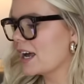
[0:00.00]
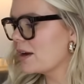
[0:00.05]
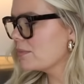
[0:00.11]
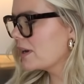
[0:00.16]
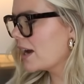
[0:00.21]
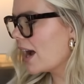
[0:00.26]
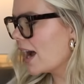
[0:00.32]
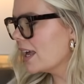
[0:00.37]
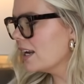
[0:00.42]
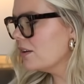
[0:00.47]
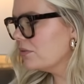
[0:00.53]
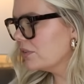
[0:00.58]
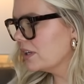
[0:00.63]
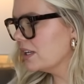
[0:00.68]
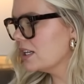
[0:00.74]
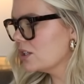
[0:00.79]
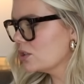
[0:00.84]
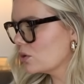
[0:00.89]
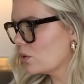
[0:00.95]
I'm kind of
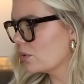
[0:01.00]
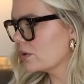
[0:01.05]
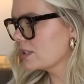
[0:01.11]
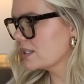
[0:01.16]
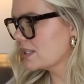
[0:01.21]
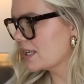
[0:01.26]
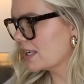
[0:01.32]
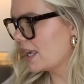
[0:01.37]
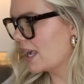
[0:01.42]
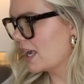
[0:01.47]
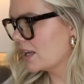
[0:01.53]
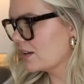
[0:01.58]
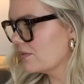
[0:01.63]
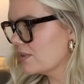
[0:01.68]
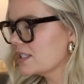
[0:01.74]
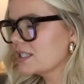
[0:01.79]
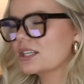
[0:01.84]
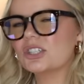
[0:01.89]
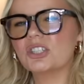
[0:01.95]
leaning towards the
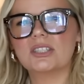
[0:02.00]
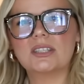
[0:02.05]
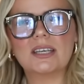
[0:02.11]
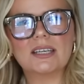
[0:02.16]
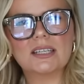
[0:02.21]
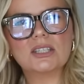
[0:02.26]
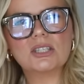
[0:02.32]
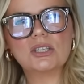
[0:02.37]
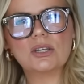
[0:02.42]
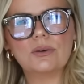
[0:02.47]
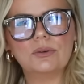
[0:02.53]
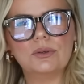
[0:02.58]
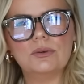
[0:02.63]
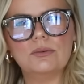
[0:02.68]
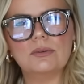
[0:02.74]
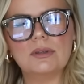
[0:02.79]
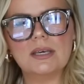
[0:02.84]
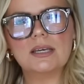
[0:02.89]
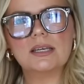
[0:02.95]
canvas. I just think it's so
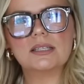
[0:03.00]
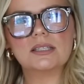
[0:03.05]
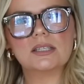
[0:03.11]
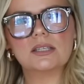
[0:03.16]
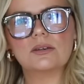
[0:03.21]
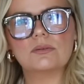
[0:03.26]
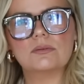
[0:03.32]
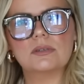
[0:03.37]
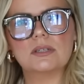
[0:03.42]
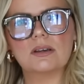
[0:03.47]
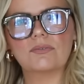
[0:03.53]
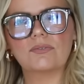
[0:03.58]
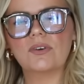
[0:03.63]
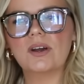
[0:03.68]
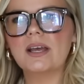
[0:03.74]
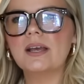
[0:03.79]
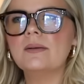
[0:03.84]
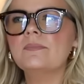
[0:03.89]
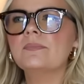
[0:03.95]
unique and so
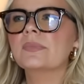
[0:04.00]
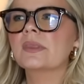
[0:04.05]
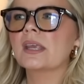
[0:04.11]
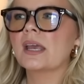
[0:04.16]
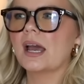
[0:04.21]
different.